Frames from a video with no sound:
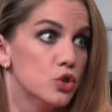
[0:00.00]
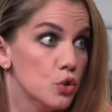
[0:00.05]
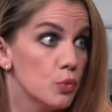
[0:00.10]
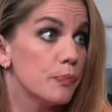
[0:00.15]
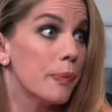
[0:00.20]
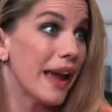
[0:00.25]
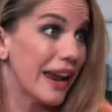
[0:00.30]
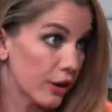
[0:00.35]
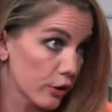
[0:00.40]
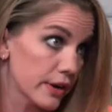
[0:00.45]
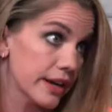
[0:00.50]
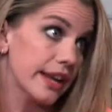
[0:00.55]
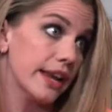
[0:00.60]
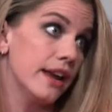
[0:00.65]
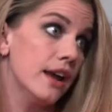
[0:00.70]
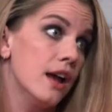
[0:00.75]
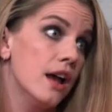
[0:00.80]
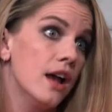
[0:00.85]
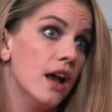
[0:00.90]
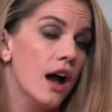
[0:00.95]
do
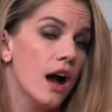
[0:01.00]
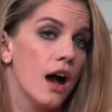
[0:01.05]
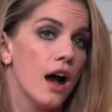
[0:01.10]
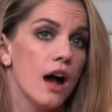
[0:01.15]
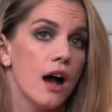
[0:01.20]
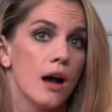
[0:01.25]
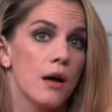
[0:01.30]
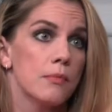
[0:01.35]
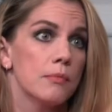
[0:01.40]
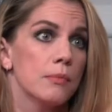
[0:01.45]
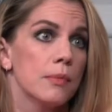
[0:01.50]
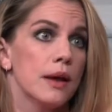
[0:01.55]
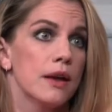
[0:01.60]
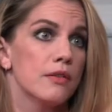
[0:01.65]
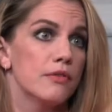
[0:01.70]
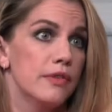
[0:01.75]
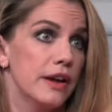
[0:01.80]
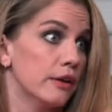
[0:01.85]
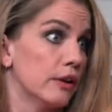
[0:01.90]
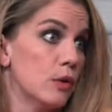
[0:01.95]
parody. Okay, um,
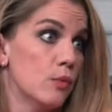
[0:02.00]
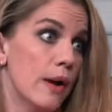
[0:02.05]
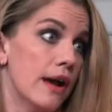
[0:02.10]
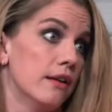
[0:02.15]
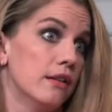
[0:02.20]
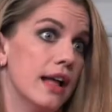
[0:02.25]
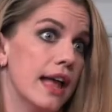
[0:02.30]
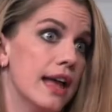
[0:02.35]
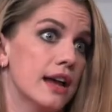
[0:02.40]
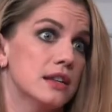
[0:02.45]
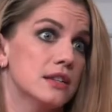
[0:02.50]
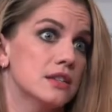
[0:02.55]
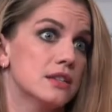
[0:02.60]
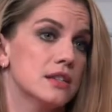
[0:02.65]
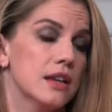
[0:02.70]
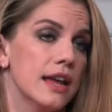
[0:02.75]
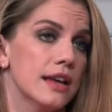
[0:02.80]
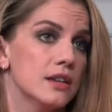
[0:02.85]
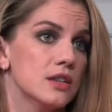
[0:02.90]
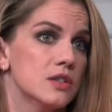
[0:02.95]
very well, and
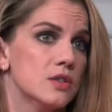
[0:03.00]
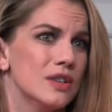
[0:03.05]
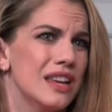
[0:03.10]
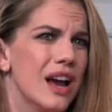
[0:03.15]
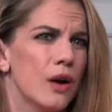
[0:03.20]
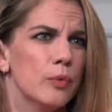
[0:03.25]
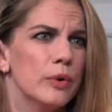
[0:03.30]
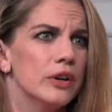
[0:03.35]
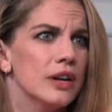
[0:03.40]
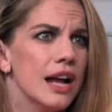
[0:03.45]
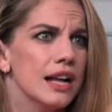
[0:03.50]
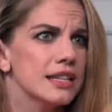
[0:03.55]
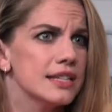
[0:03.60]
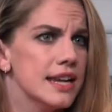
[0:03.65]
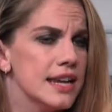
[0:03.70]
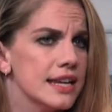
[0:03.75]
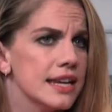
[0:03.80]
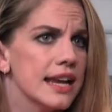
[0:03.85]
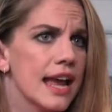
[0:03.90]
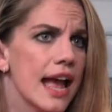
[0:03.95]
and yeah, we're not
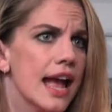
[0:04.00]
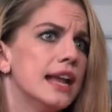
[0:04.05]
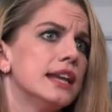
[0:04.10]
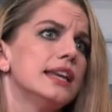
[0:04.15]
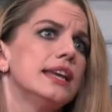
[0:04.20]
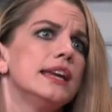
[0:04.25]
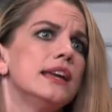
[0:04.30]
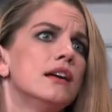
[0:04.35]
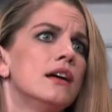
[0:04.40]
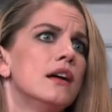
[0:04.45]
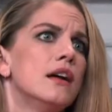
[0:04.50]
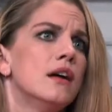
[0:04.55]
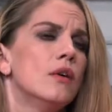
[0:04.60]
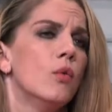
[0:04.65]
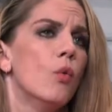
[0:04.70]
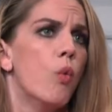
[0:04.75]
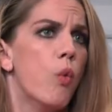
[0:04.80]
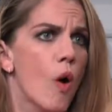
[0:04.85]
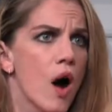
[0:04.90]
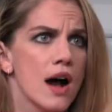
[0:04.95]
taking any
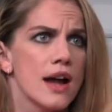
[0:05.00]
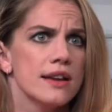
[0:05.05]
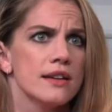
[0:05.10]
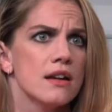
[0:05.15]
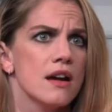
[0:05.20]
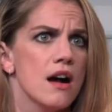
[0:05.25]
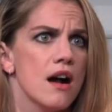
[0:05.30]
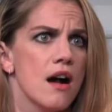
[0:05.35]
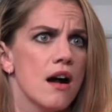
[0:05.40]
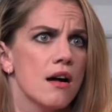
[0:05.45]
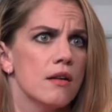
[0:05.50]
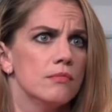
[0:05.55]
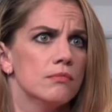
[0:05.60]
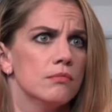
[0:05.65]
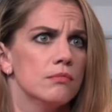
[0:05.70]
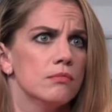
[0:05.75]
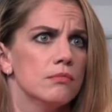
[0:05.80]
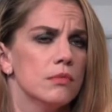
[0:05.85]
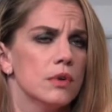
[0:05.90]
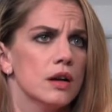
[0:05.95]
one
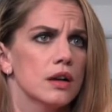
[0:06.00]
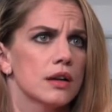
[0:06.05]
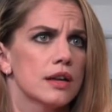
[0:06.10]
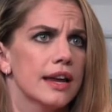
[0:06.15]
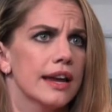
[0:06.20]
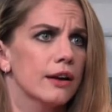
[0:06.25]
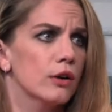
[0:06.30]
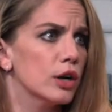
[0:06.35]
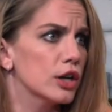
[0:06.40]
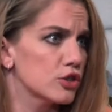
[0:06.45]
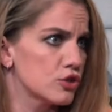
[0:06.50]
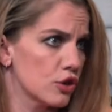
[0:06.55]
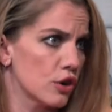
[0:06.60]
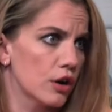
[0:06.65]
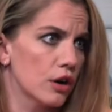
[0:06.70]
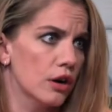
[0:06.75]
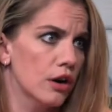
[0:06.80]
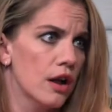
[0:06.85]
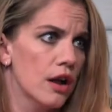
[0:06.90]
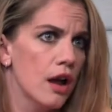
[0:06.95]
um,
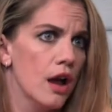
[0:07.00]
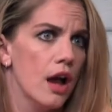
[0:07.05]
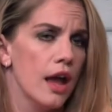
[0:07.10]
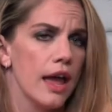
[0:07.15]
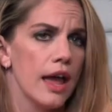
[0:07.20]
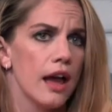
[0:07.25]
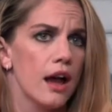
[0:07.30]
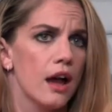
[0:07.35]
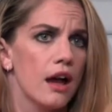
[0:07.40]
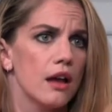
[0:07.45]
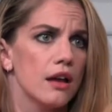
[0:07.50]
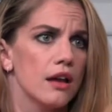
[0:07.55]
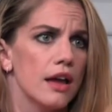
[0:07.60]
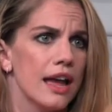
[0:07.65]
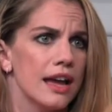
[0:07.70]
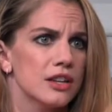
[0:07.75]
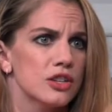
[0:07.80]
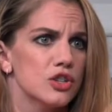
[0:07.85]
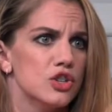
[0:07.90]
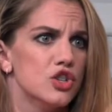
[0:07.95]
character mm-hmm. uh,
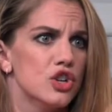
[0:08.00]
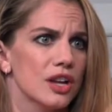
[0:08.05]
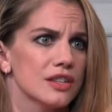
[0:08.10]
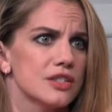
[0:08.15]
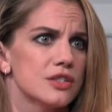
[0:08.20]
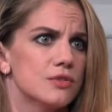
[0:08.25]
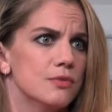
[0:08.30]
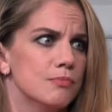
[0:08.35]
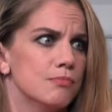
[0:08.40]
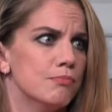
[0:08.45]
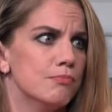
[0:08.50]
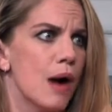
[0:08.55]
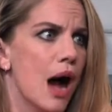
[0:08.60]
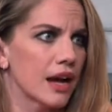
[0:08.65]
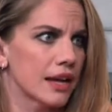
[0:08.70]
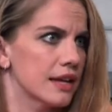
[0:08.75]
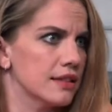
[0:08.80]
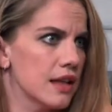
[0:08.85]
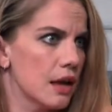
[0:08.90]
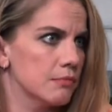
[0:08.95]
and just
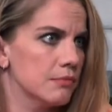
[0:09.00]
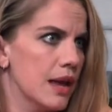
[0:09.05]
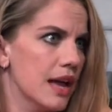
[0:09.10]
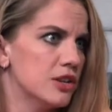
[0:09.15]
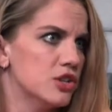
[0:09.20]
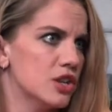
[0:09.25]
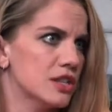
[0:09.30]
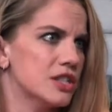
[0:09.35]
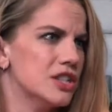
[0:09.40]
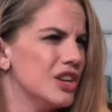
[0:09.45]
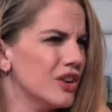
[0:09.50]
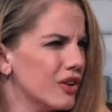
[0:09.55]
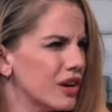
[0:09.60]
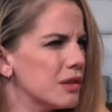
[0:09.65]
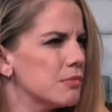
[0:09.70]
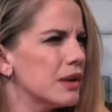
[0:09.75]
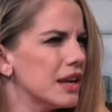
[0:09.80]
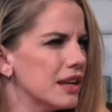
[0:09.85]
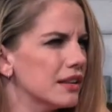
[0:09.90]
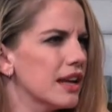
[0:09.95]
mocking them. Okay. Just, you know what
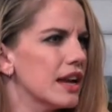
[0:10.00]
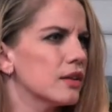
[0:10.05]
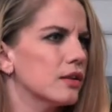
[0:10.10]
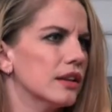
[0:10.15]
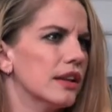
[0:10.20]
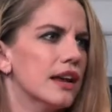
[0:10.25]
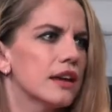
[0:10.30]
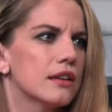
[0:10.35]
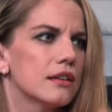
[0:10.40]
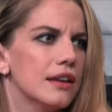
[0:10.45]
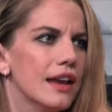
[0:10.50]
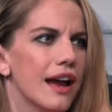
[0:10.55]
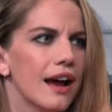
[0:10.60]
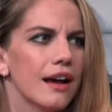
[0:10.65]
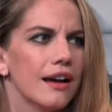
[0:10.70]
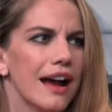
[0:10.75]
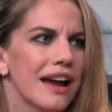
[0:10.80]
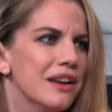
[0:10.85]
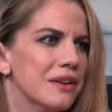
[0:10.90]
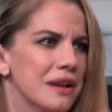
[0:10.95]
I mean? Yeah. Like, like,
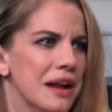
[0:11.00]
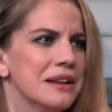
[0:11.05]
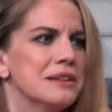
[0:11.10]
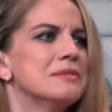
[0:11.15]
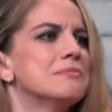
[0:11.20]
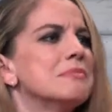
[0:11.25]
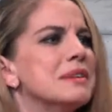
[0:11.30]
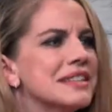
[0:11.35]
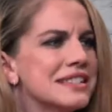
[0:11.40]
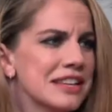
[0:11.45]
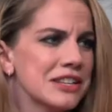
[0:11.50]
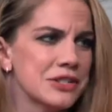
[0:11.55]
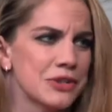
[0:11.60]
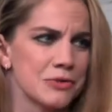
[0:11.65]
yeah, I, I didn't I mean know.